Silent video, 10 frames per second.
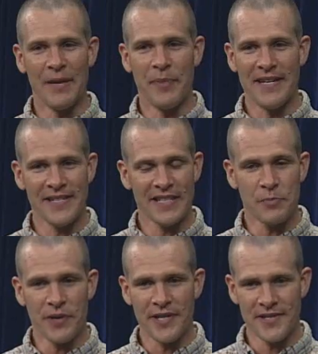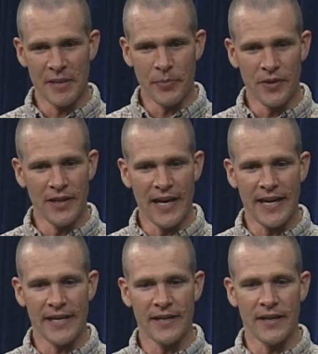It's pretty simple.
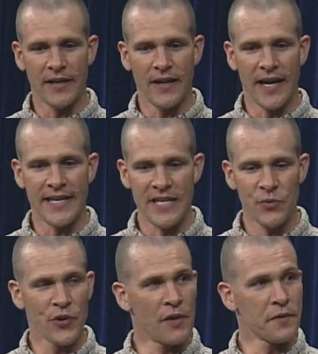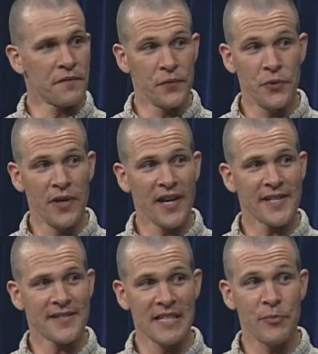I eat when offered food and
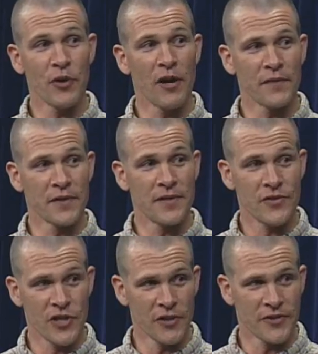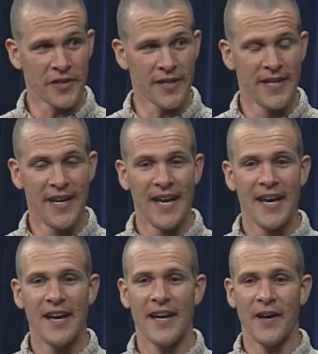I sleep when offered shelter.
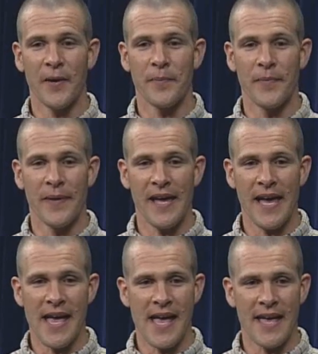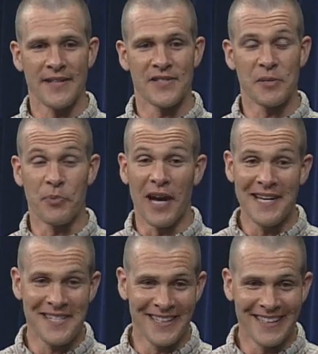And
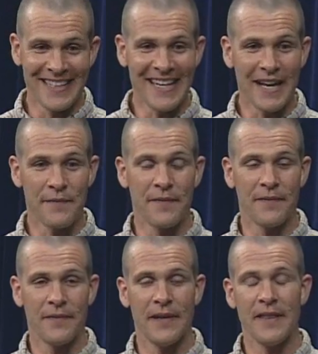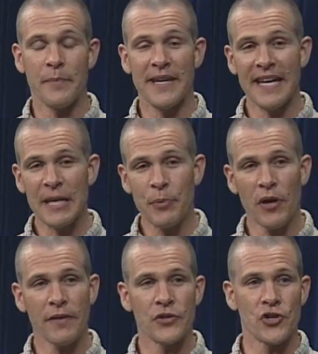surprisingly, in the beginning
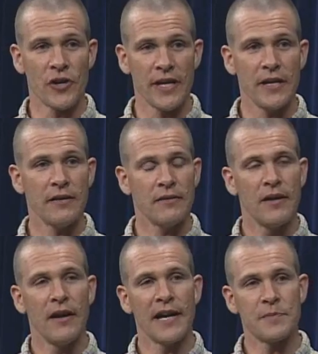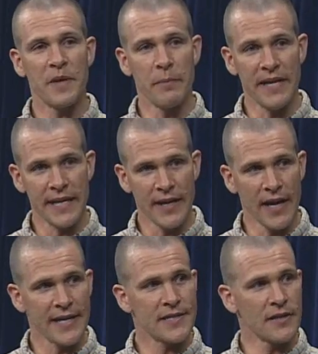part of the journey, I spent many a
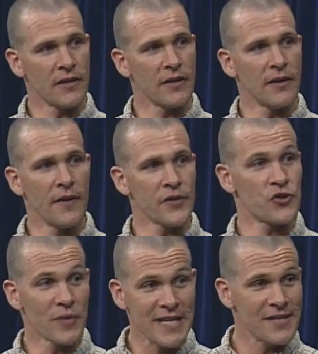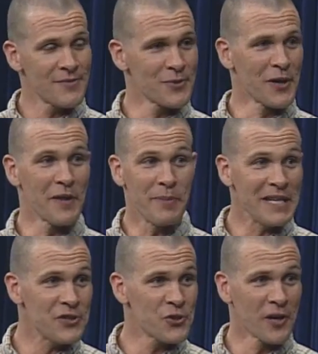night on the street or on the
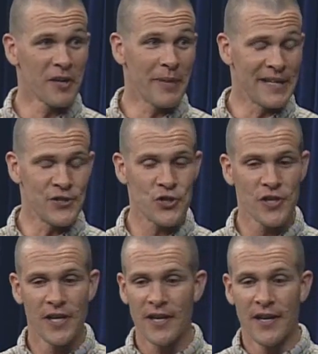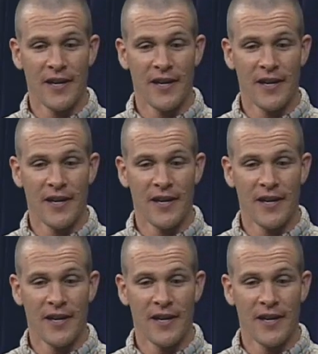beach or on a bench,